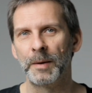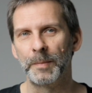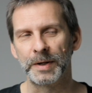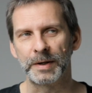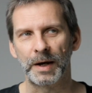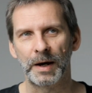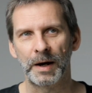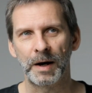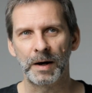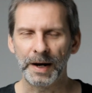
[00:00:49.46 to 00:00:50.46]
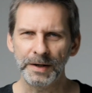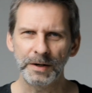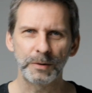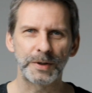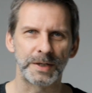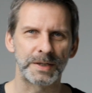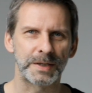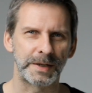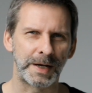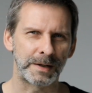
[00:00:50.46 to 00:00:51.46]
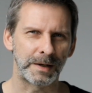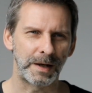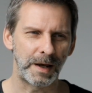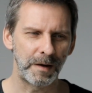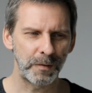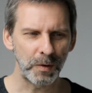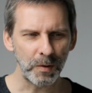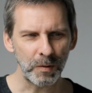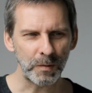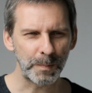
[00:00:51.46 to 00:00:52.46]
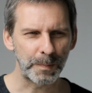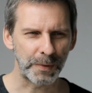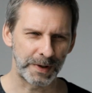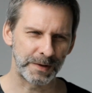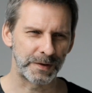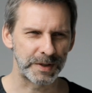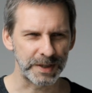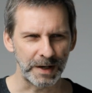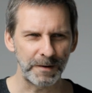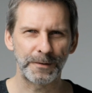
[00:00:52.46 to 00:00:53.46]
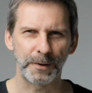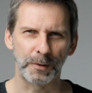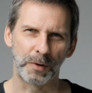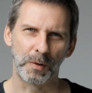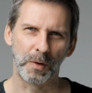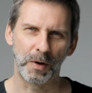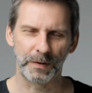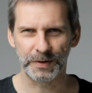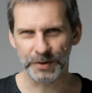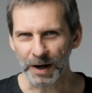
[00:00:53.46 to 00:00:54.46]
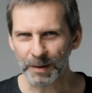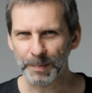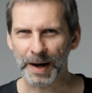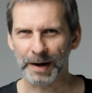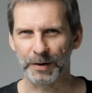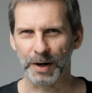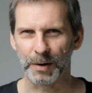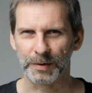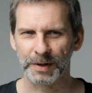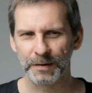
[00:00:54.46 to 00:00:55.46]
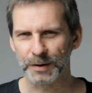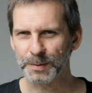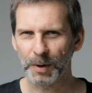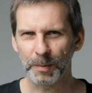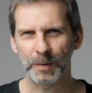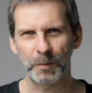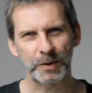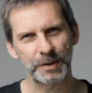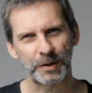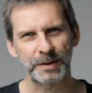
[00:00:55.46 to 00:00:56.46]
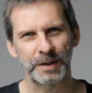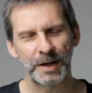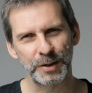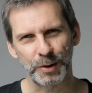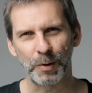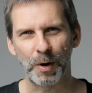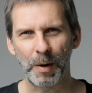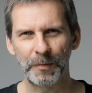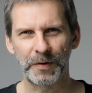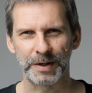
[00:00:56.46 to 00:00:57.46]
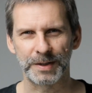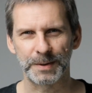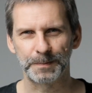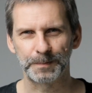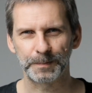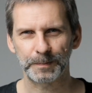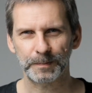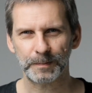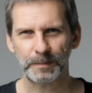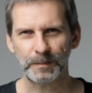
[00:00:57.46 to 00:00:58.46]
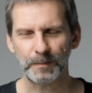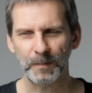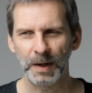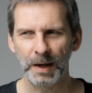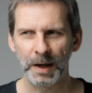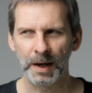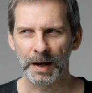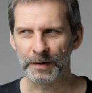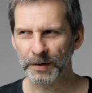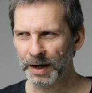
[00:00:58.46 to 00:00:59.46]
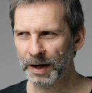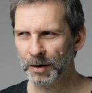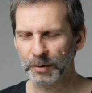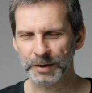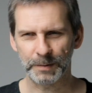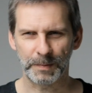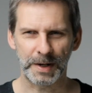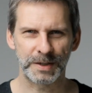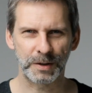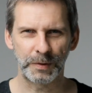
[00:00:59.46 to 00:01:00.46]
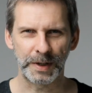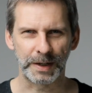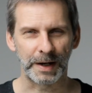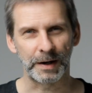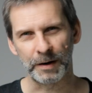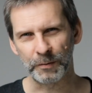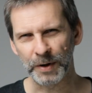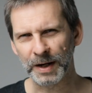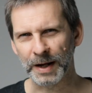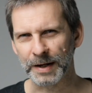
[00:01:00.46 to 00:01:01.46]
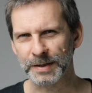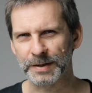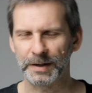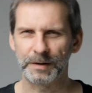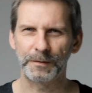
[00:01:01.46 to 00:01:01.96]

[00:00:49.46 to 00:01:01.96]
But I noticed that if you print the same photo on dark background, this problem was not so obvious. And then I looked at my screen and I realized that in